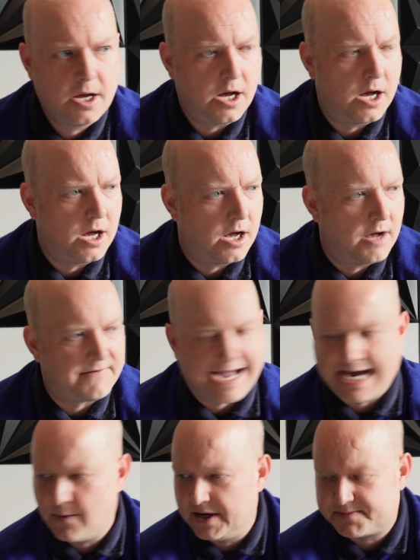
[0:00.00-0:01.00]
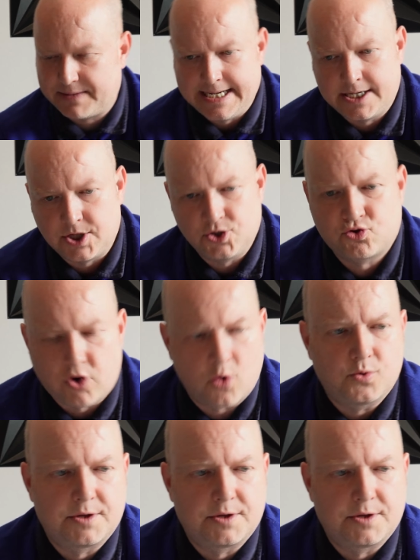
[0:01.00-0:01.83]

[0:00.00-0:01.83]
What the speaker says: of how it's being controlled.